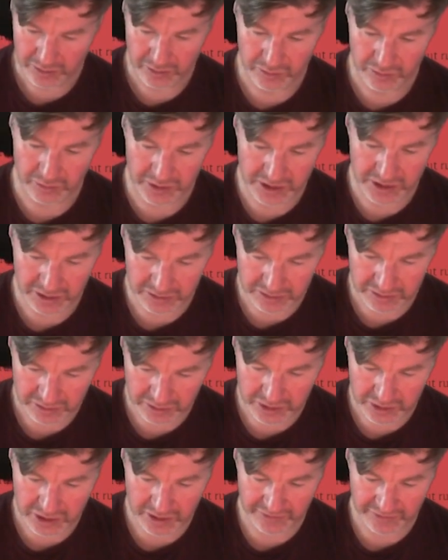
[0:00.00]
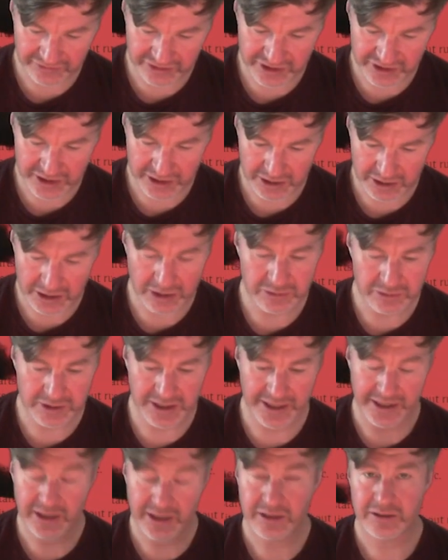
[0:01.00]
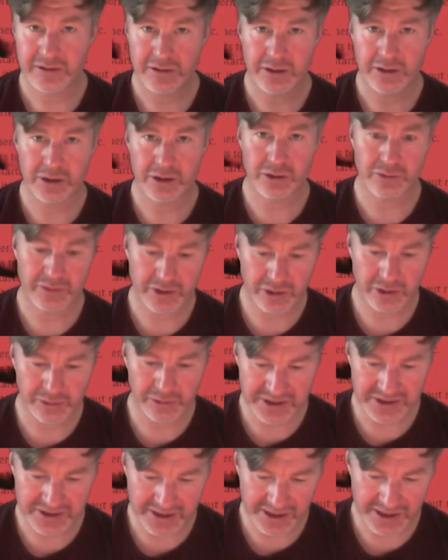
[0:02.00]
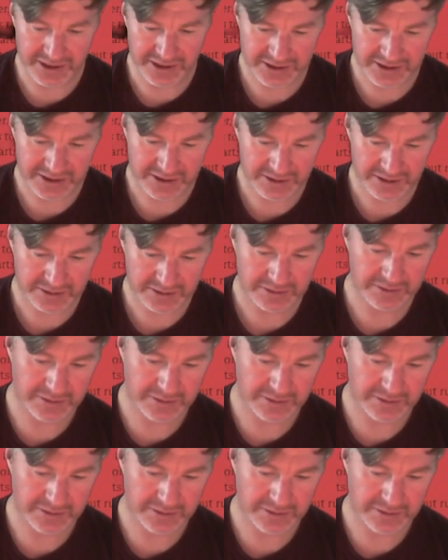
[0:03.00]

We can kind of see, okay, who is this?